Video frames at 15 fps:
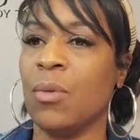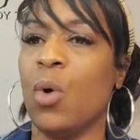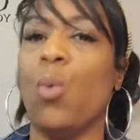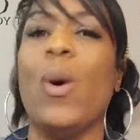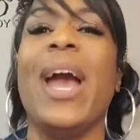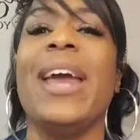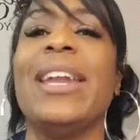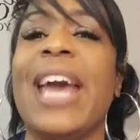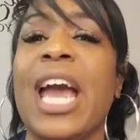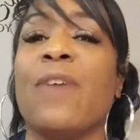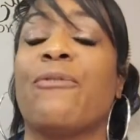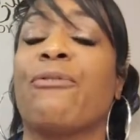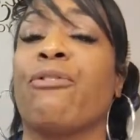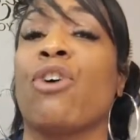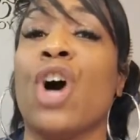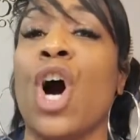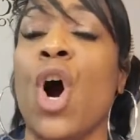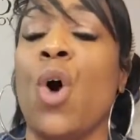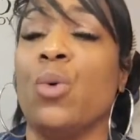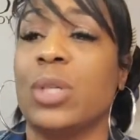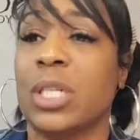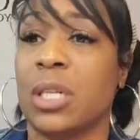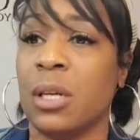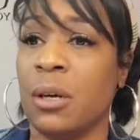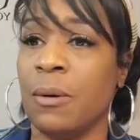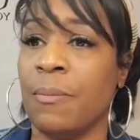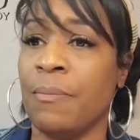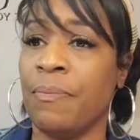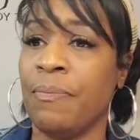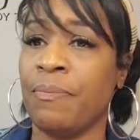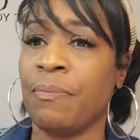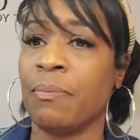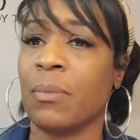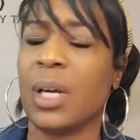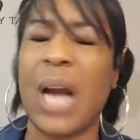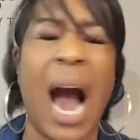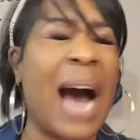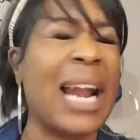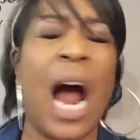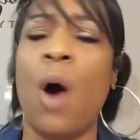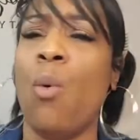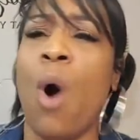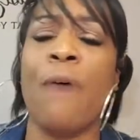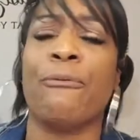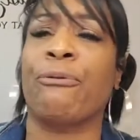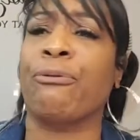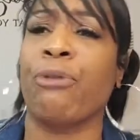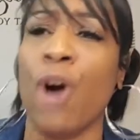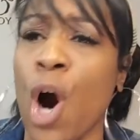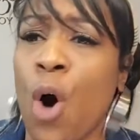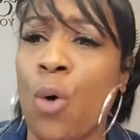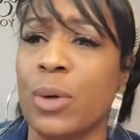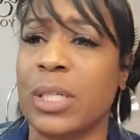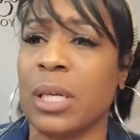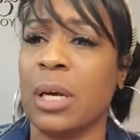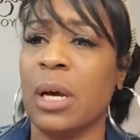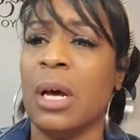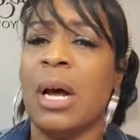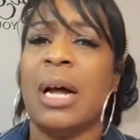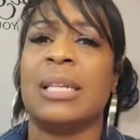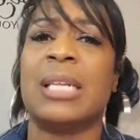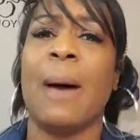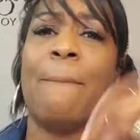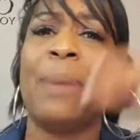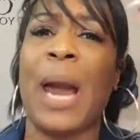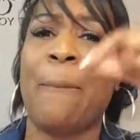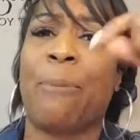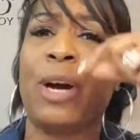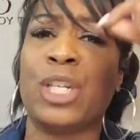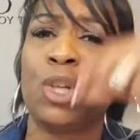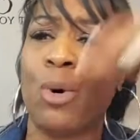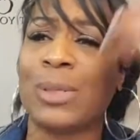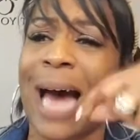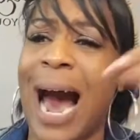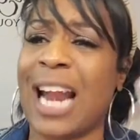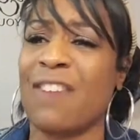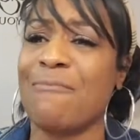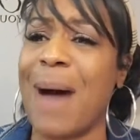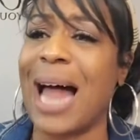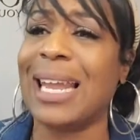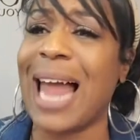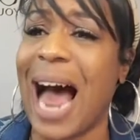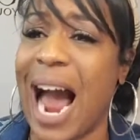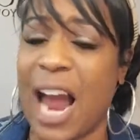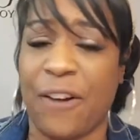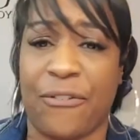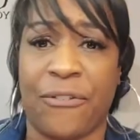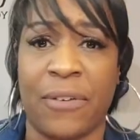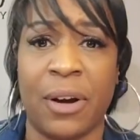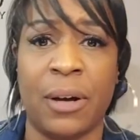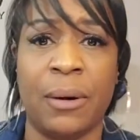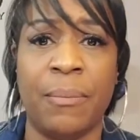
We need fruit. God, I want fruit to be produced out of my life.